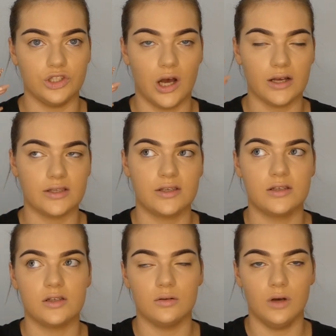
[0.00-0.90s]

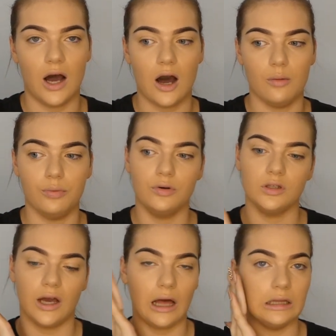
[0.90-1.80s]
just
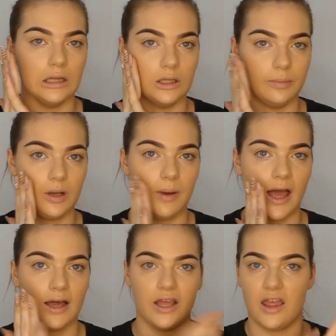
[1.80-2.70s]
put like a little bit of
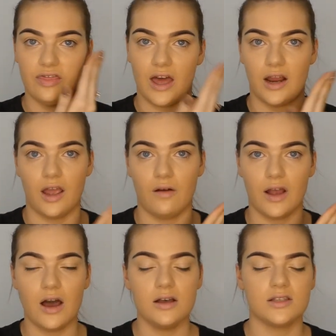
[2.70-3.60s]
powder in that
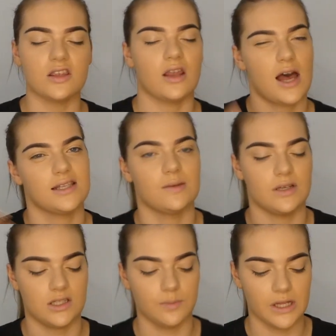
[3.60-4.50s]
area so that it has
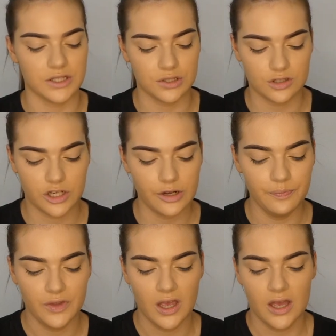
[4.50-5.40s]
something to blend onto.
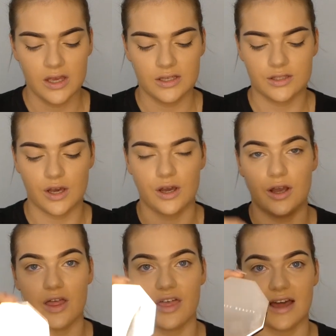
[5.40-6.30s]
So
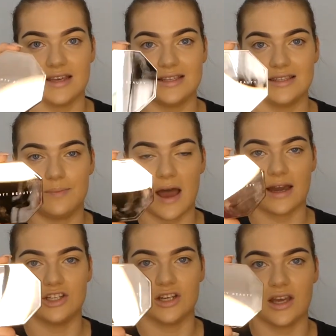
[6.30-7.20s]
that is the
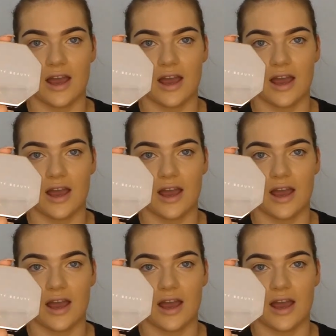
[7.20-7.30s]
packaging.